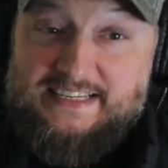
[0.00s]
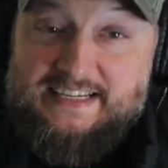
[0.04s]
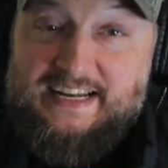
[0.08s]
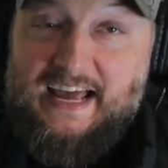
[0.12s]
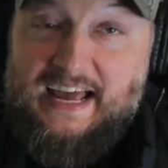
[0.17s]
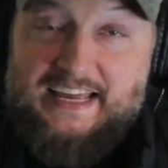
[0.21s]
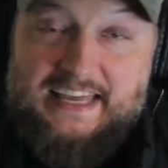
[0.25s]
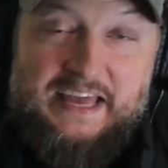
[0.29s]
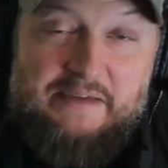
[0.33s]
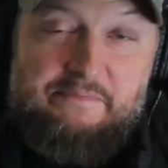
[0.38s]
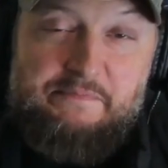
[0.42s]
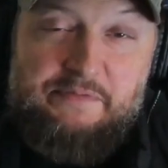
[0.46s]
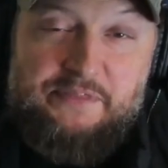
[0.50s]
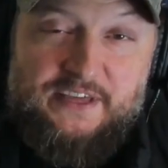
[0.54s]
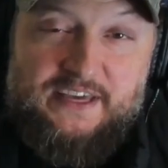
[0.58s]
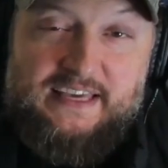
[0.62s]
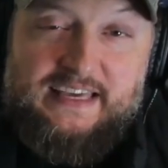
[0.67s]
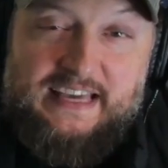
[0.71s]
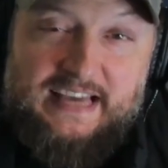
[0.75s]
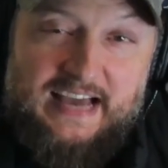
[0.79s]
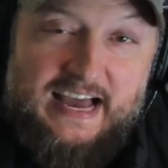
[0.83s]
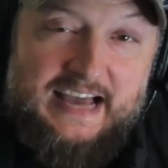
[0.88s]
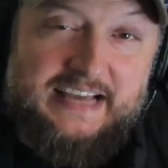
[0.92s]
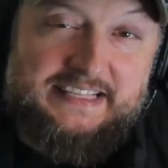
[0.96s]
I kept
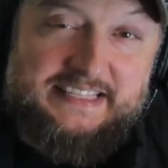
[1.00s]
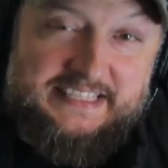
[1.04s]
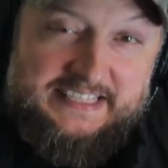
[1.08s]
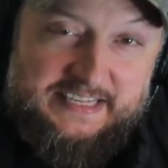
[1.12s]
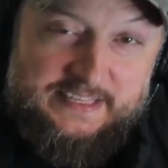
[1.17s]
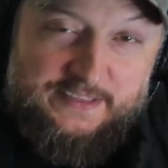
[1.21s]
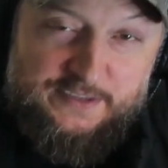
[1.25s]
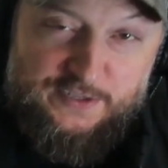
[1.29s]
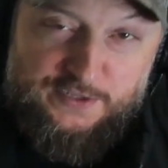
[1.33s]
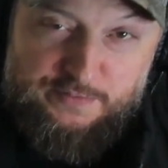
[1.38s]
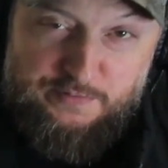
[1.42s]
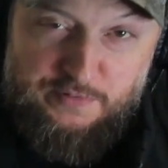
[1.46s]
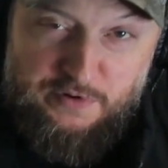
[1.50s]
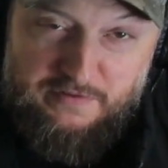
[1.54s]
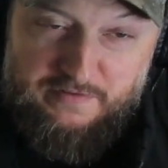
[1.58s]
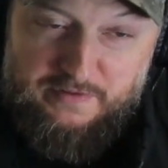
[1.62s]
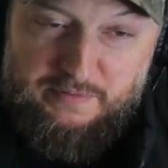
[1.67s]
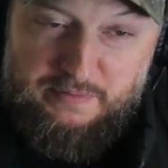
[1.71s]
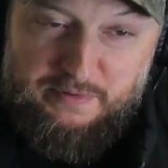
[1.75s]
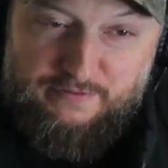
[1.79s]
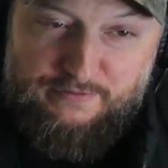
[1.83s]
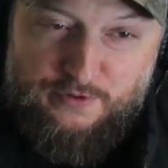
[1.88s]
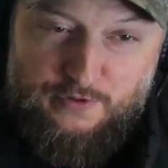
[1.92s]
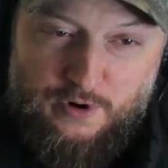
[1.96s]
thinking I had seen this movie
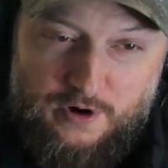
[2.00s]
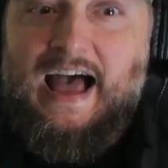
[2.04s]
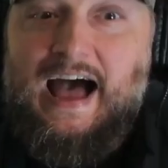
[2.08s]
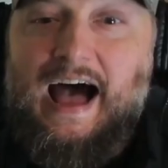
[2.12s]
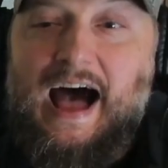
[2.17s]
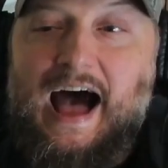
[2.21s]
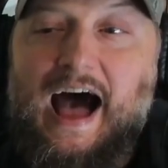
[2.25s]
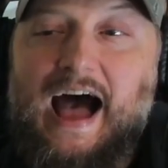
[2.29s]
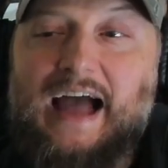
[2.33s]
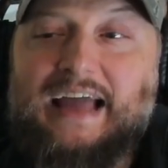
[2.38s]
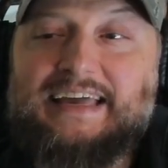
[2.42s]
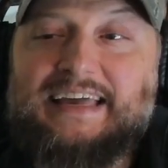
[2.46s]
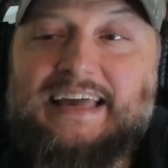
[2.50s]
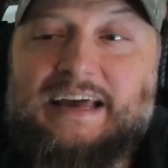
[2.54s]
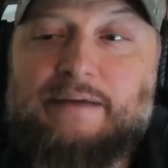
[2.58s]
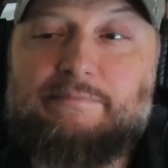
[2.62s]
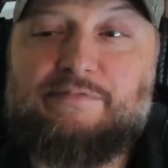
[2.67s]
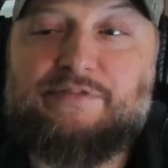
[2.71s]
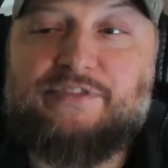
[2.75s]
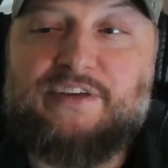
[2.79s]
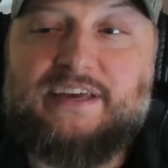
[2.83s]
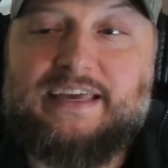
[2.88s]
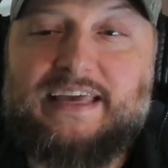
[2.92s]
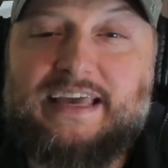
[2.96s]
before. I kept
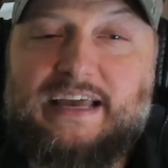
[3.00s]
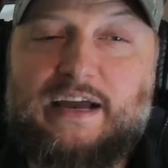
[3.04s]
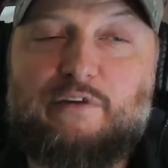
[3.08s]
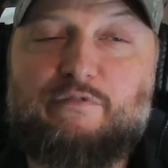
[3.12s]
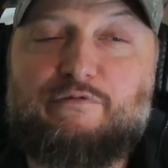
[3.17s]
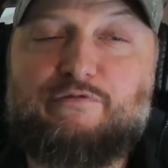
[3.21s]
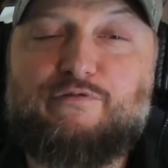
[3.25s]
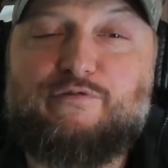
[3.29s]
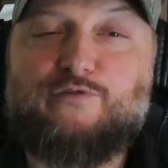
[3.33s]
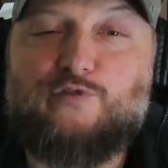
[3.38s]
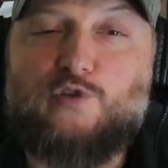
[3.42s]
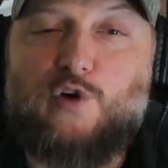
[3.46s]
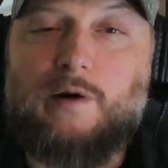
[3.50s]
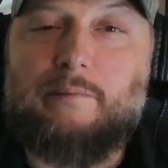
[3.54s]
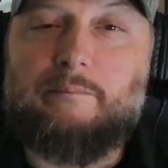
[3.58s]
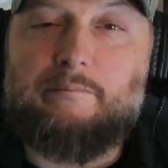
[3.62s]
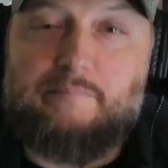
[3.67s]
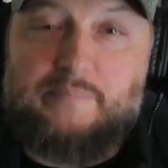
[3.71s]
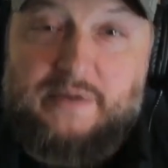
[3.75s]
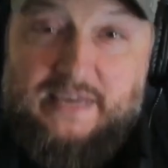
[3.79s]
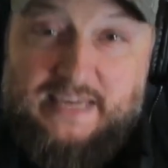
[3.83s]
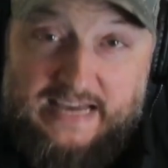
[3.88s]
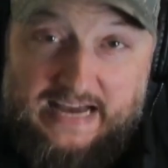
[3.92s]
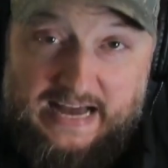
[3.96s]
thinking of From
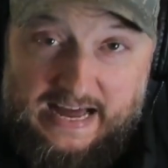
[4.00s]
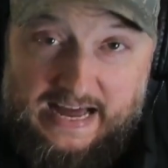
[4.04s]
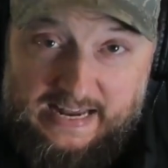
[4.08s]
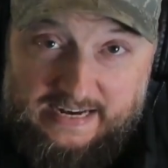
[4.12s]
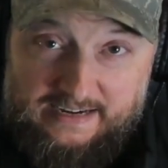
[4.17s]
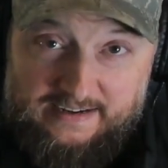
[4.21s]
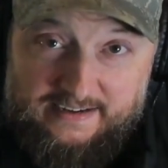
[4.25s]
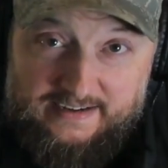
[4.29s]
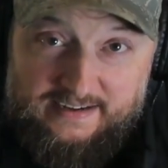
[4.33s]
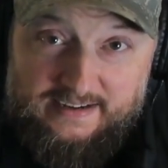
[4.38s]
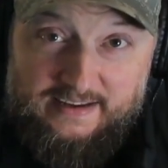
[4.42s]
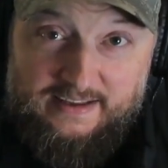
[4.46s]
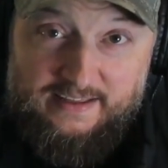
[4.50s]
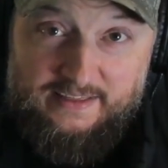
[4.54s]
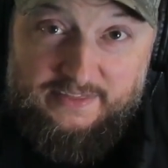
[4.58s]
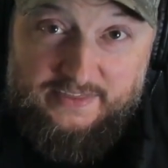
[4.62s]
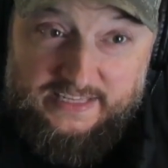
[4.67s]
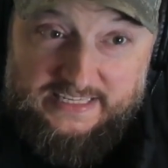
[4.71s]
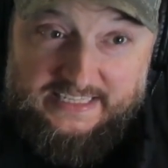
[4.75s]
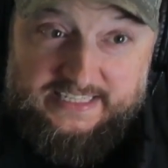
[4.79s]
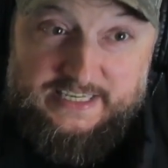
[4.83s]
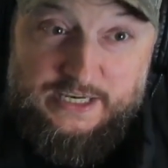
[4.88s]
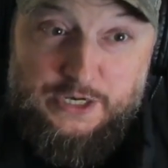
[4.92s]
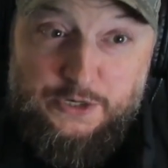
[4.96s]
Beyond,
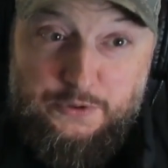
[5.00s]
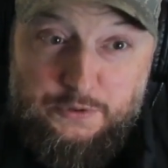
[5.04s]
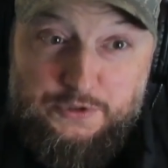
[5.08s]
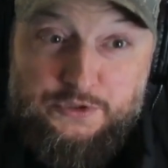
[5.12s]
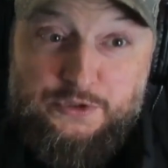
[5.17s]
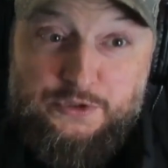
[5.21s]
the sequel to